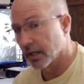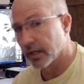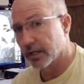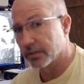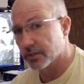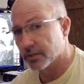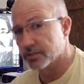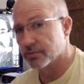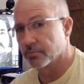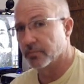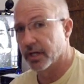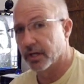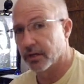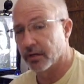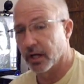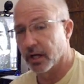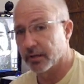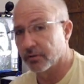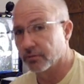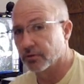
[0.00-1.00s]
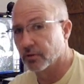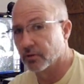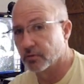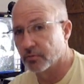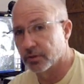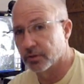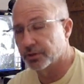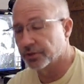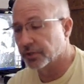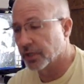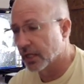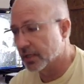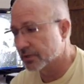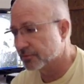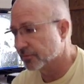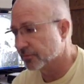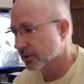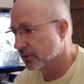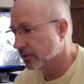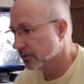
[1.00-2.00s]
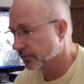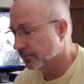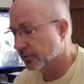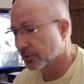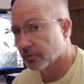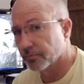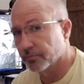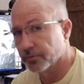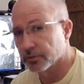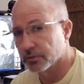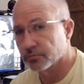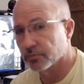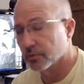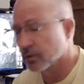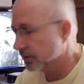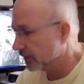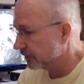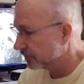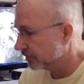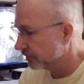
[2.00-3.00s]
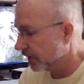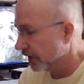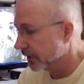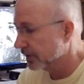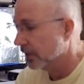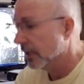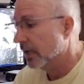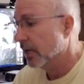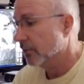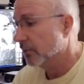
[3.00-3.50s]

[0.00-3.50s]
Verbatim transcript: It doesn't matter. I don't know what you guys feel. If you don't feel it's wrong, that's fine.